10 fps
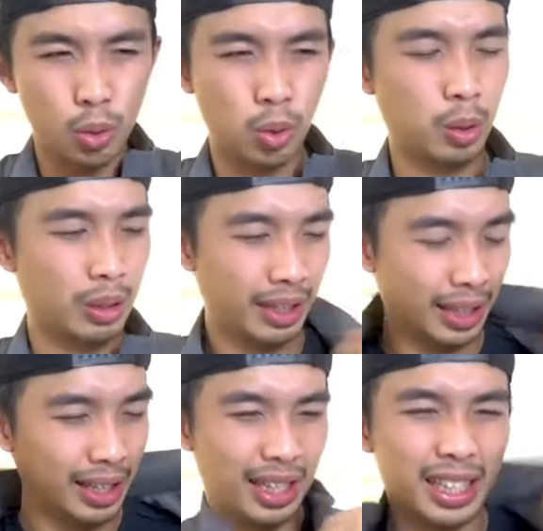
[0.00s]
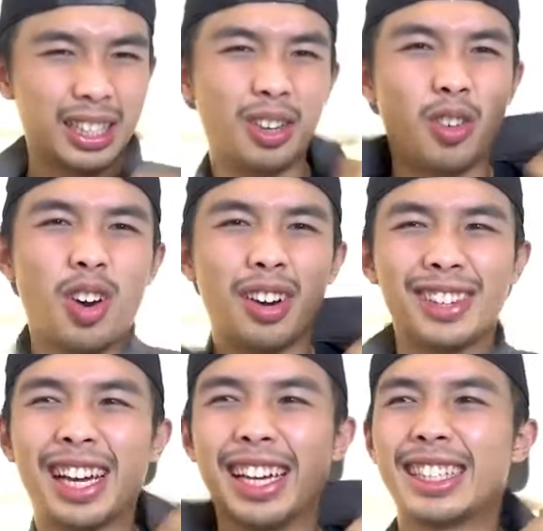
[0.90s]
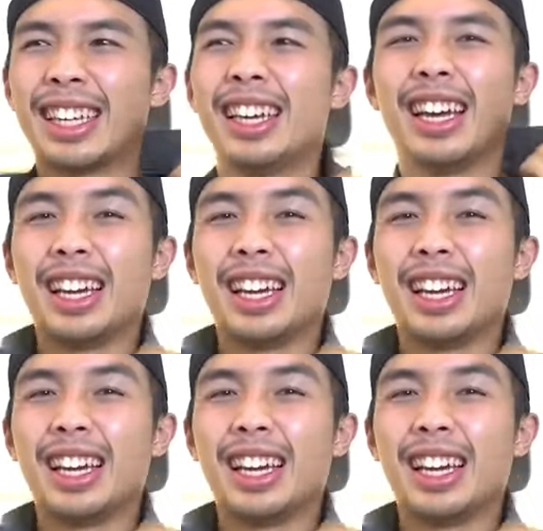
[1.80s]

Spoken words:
Ooh. It's so warm, guys.